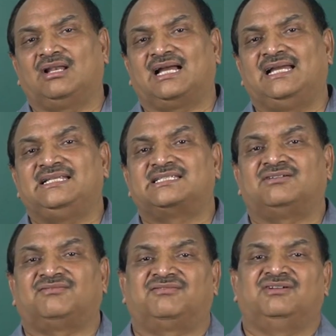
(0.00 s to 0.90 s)
kinds
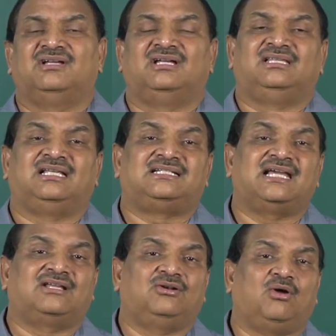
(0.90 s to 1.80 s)
of the
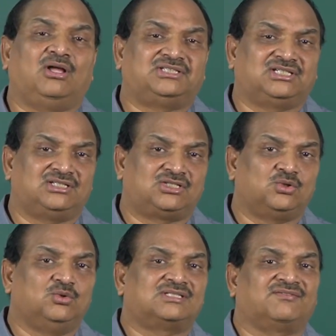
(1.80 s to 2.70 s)
technological
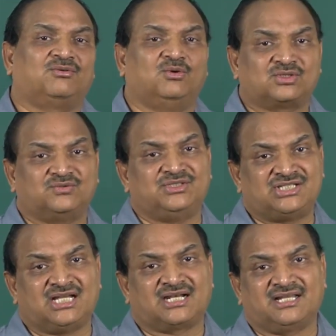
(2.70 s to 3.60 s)
tools, of course,
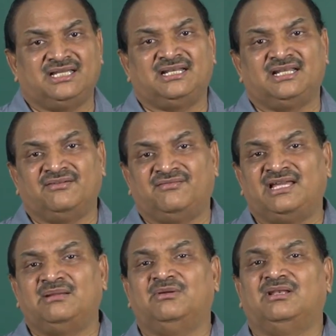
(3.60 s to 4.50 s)
which are
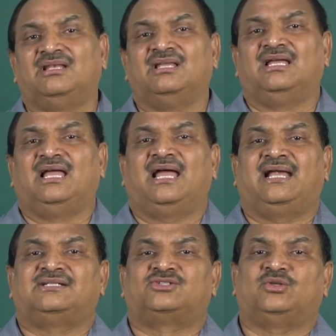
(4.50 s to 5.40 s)
available,
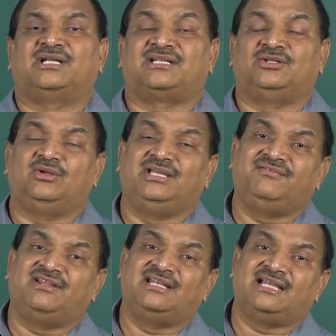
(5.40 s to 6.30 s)
and so that
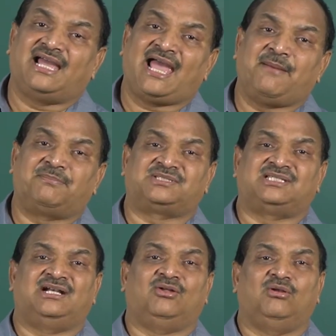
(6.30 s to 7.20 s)
even the apps
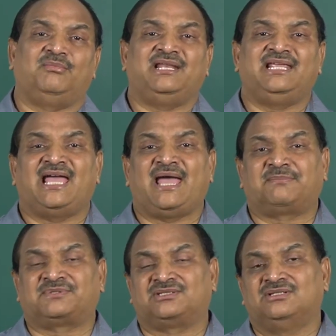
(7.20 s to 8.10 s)
and all, many
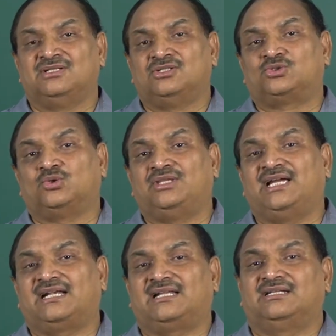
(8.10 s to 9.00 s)
apps, so
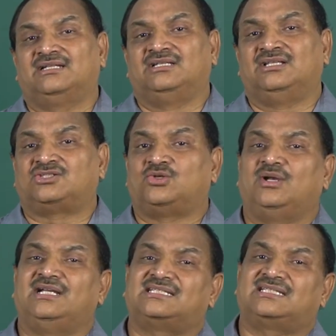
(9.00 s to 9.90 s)
that the
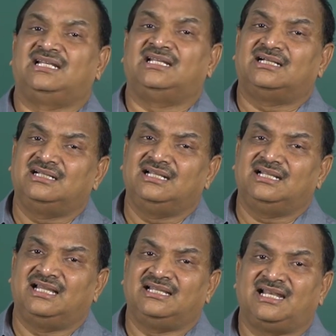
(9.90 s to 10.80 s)
students
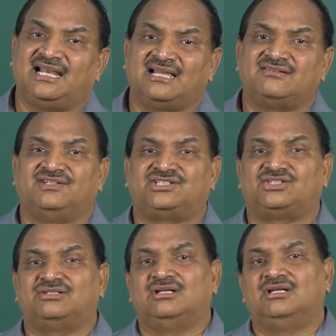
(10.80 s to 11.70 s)
learn the language